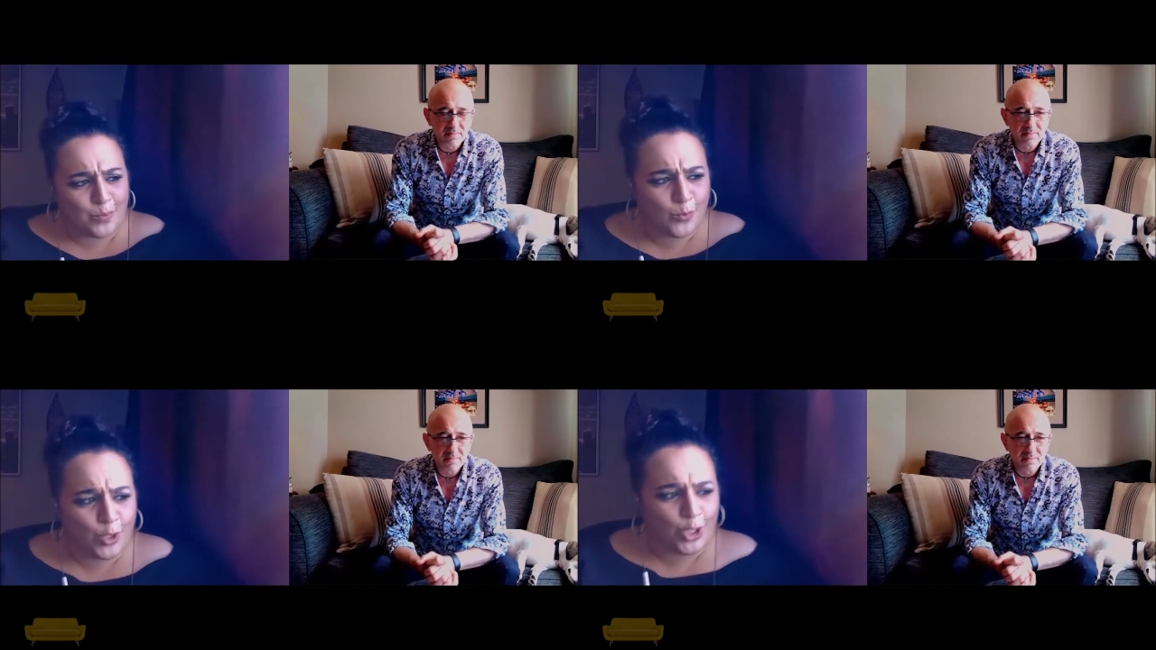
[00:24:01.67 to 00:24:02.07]

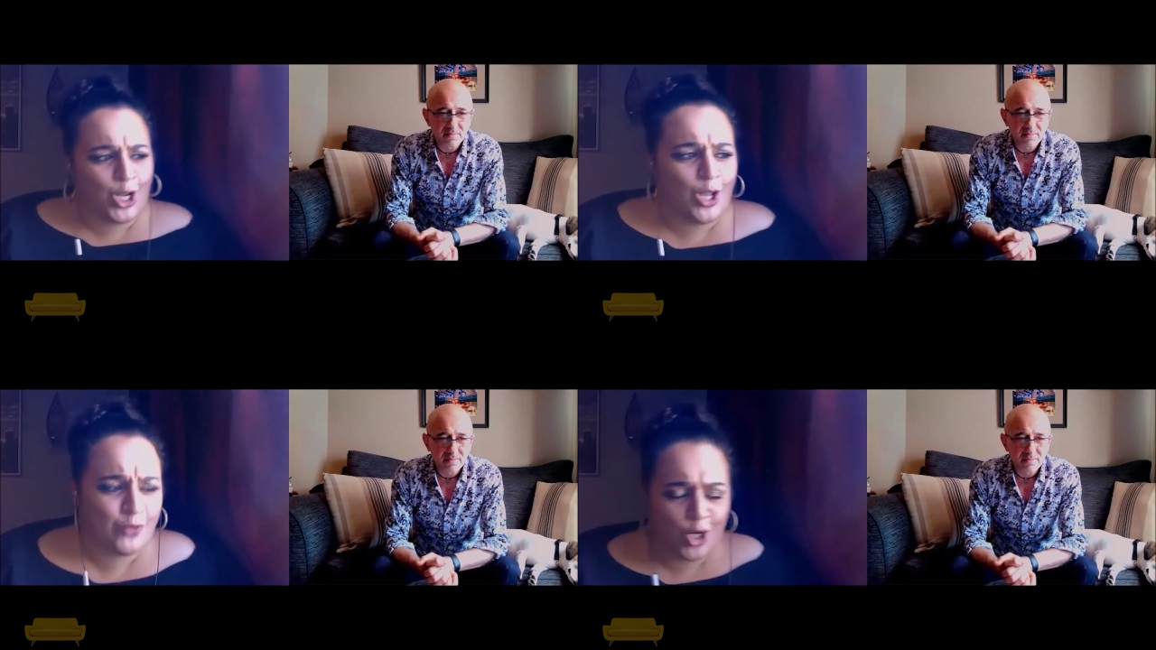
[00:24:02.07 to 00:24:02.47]

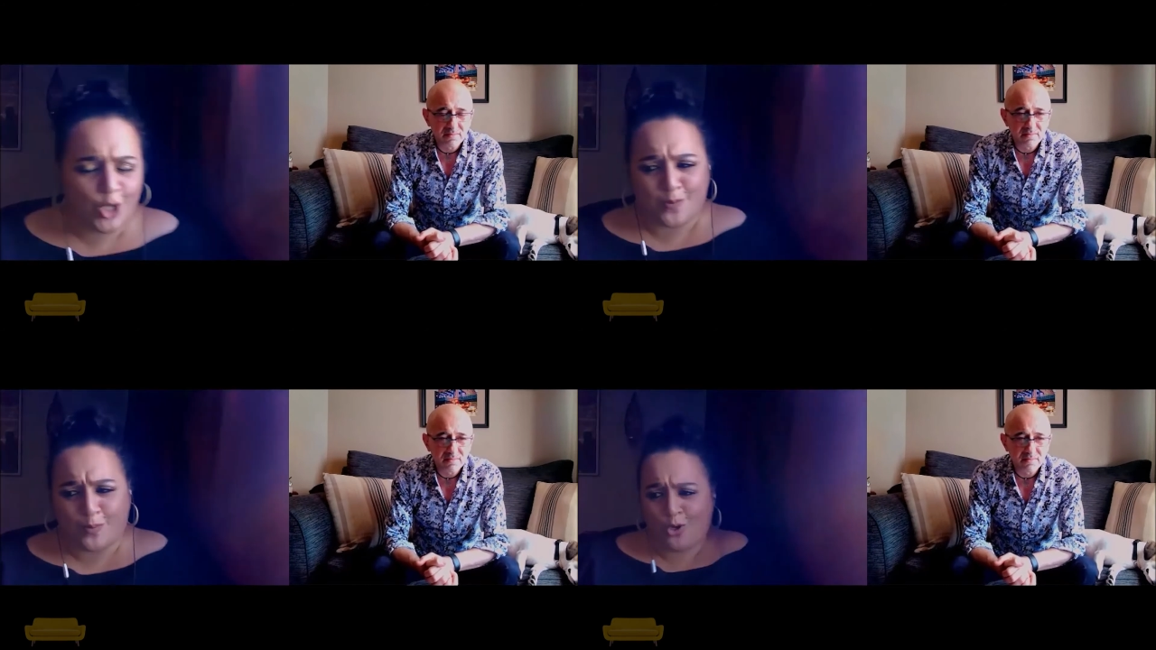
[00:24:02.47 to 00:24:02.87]
Speaker 1: working after
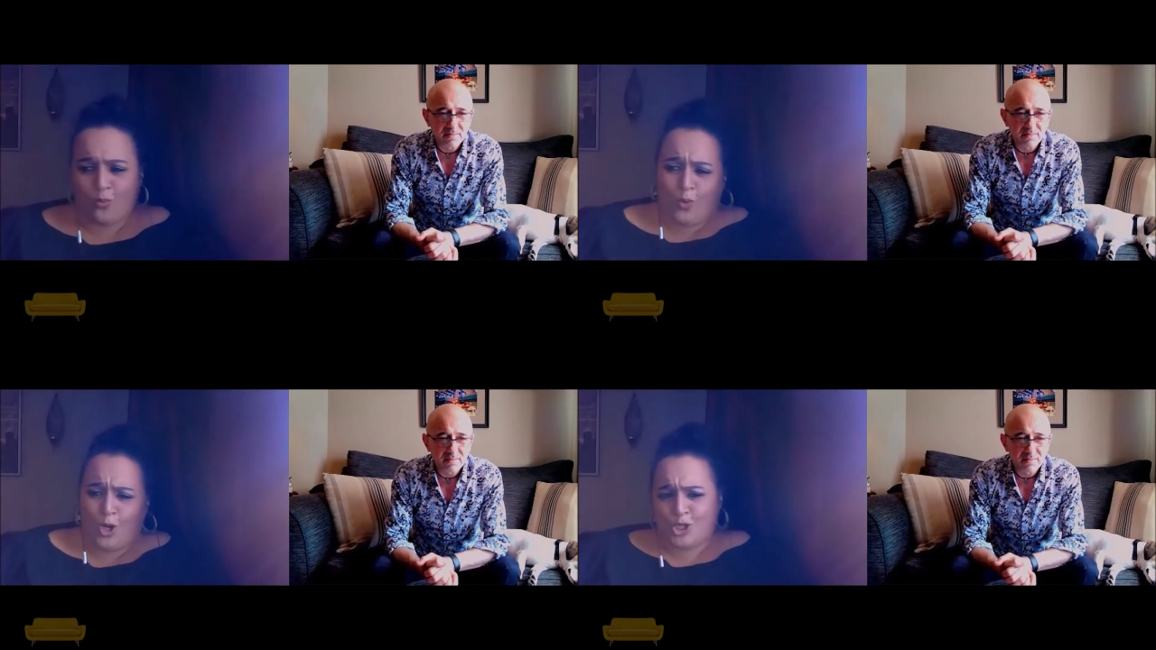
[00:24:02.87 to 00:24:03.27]
Hairspray, or
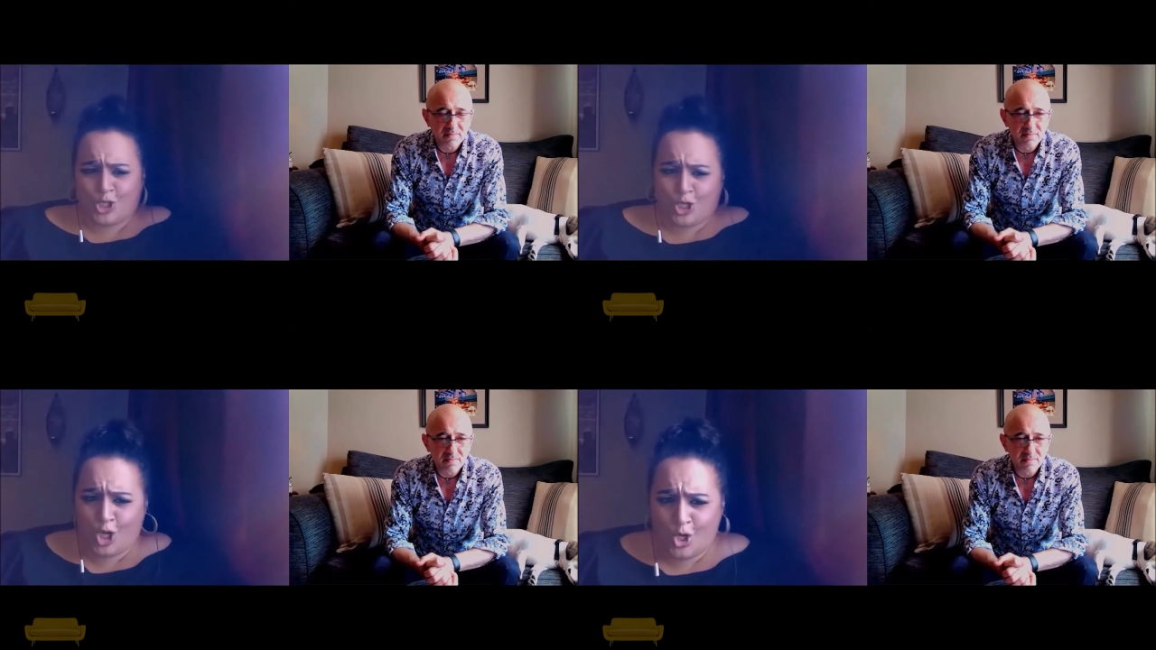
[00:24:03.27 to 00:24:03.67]
where'd
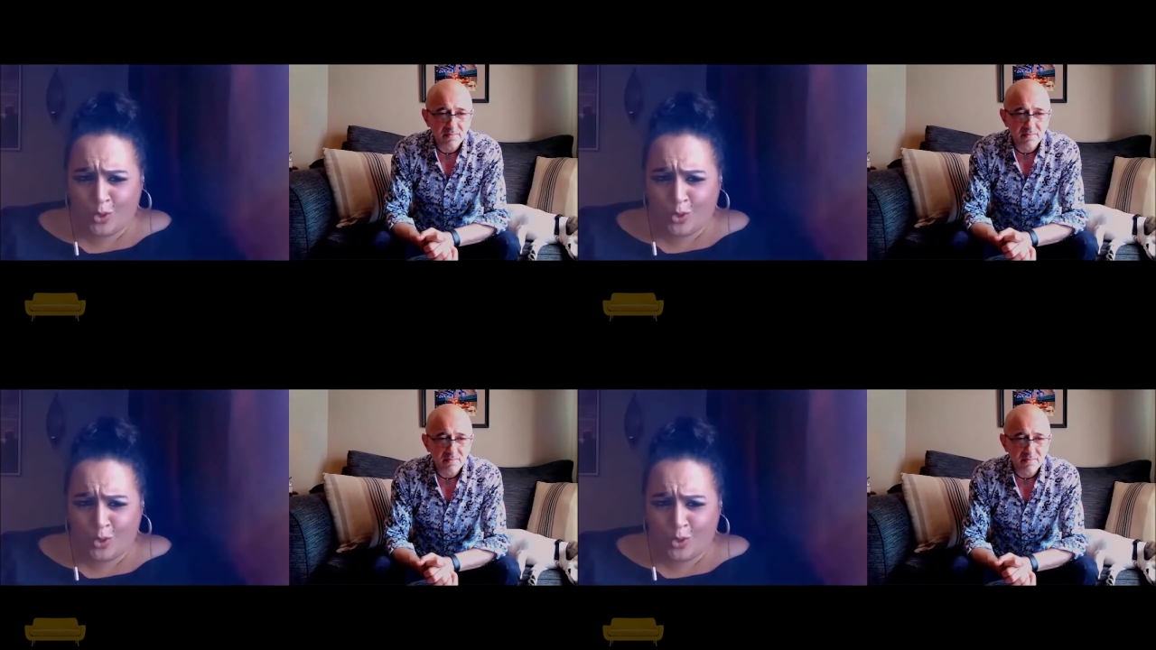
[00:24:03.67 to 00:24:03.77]
you go,